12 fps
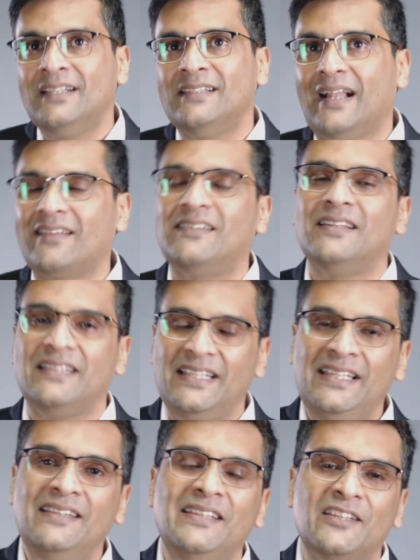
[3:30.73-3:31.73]
that's the
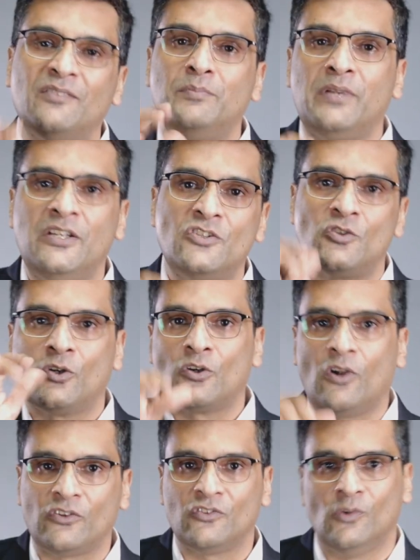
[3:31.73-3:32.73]
easiest bridge to
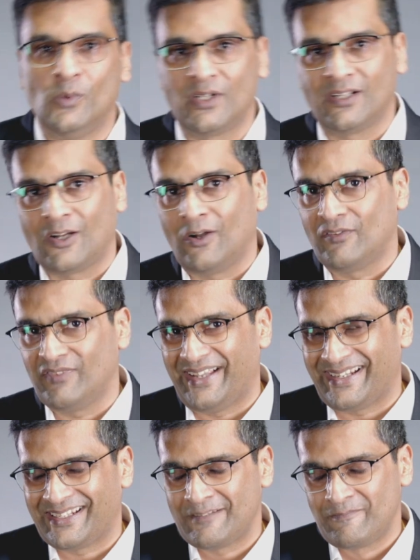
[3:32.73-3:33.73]
cross over a
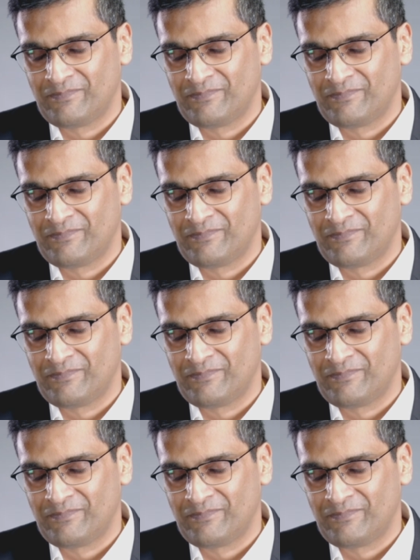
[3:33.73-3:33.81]
conflict.